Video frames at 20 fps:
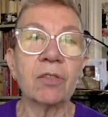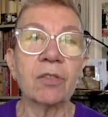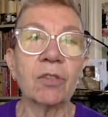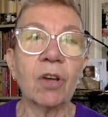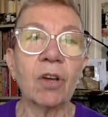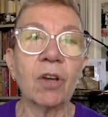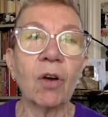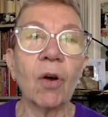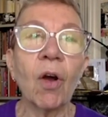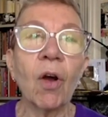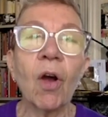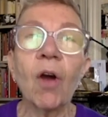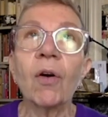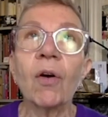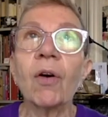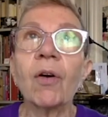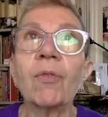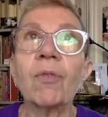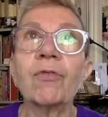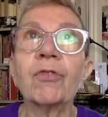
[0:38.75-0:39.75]
You
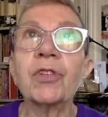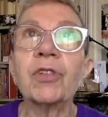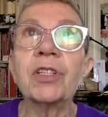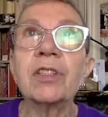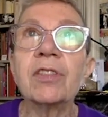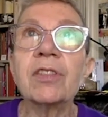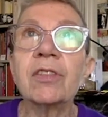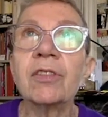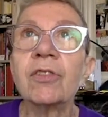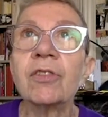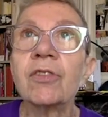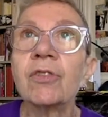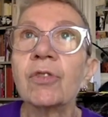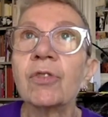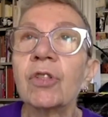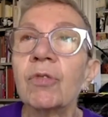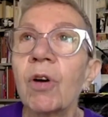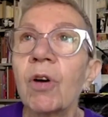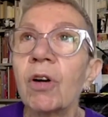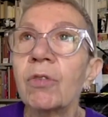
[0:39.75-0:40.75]
know, for instance, to
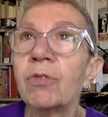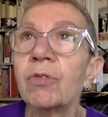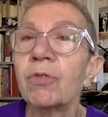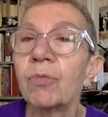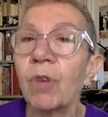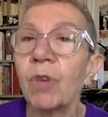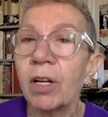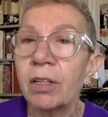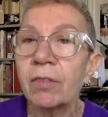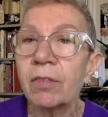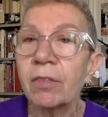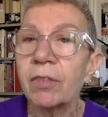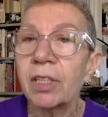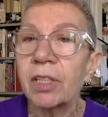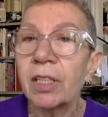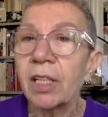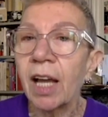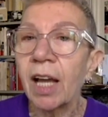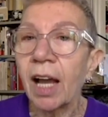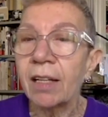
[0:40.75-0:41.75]
quote one of
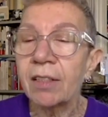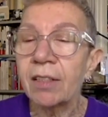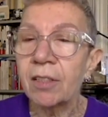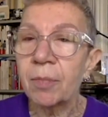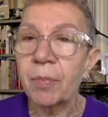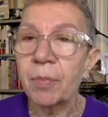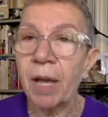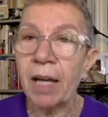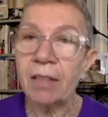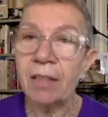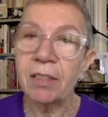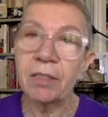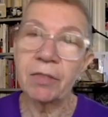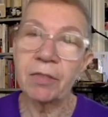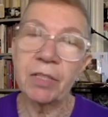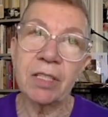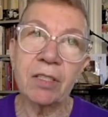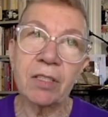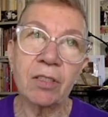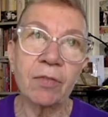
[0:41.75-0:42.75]
the
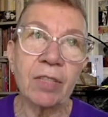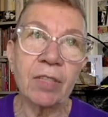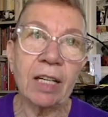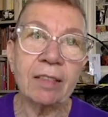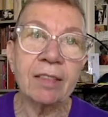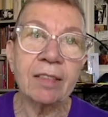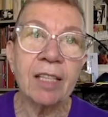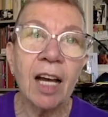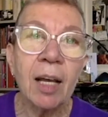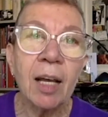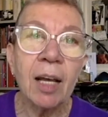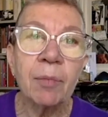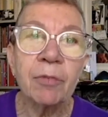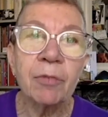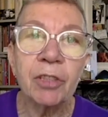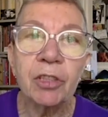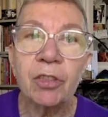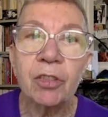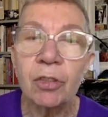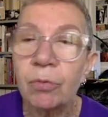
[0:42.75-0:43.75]
activists of that time,
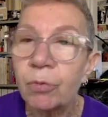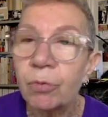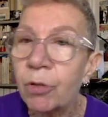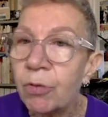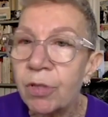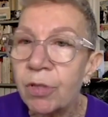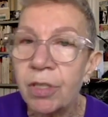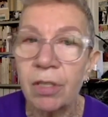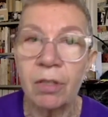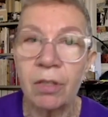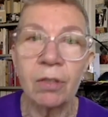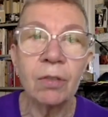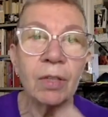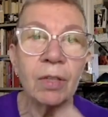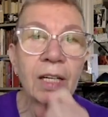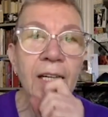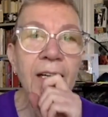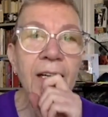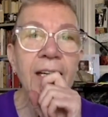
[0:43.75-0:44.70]
Vito Russo,